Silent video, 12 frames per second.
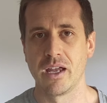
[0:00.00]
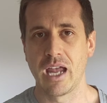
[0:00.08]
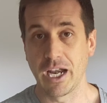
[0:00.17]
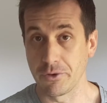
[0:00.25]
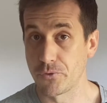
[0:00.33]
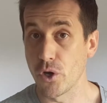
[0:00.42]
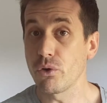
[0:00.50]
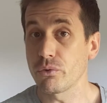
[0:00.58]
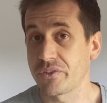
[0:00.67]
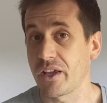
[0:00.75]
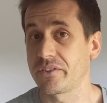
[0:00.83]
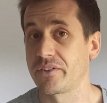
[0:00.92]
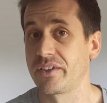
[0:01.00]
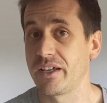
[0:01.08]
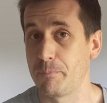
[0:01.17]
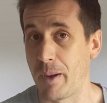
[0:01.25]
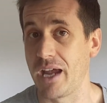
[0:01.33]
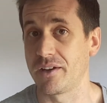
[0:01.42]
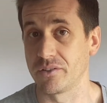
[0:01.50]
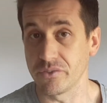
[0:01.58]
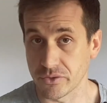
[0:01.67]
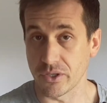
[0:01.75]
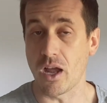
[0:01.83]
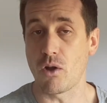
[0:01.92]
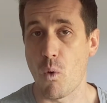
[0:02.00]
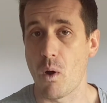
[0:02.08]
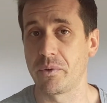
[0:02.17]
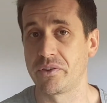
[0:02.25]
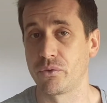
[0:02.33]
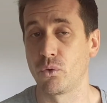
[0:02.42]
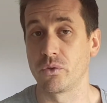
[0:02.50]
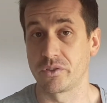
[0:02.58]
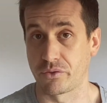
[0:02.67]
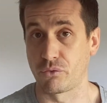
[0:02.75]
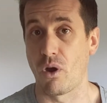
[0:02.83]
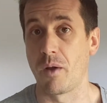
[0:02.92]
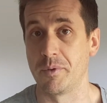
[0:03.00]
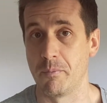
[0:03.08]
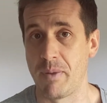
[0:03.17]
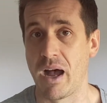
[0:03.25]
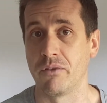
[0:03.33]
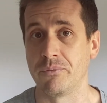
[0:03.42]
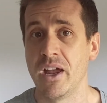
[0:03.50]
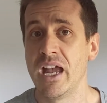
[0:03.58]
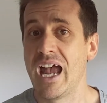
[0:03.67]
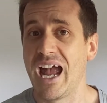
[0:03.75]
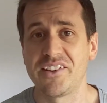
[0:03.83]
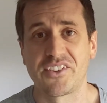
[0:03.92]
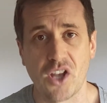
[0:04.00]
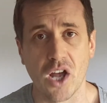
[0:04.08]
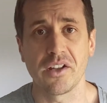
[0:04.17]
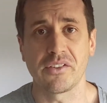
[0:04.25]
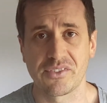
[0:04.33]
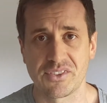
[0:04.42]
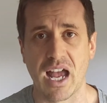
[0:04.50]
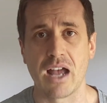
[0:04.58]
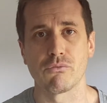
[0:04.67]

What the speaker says: And if Google starts to see patterns like what we saw described above, it's gonna start